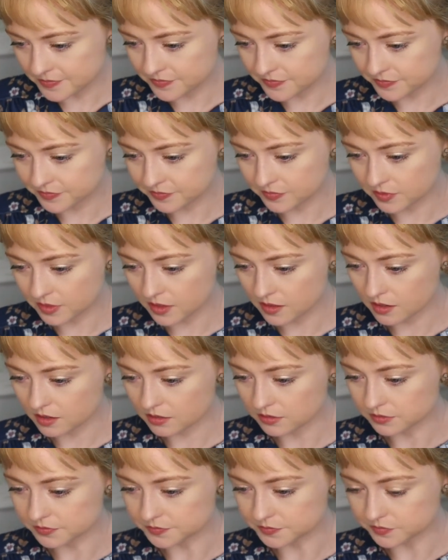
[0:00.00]

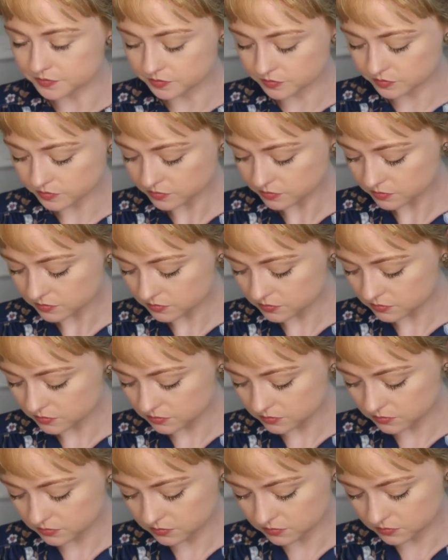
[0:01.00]

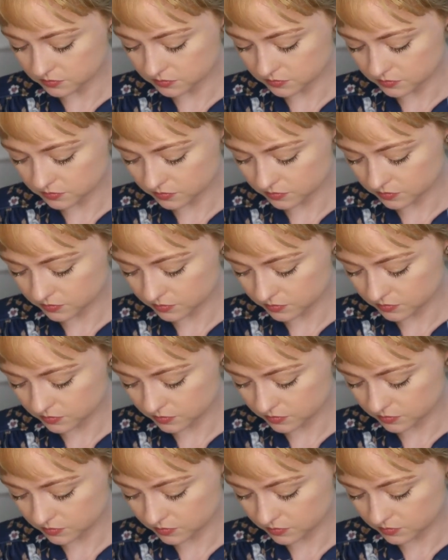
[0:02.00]

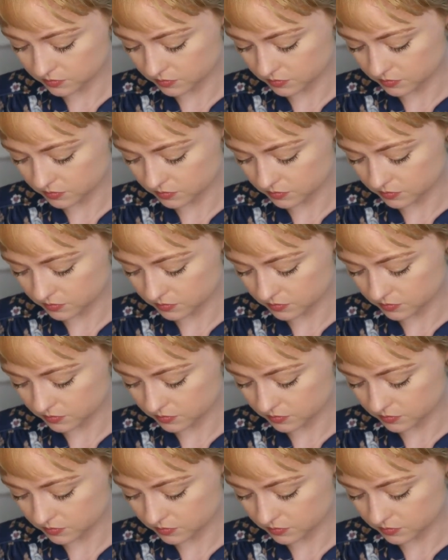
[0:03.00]
(silence)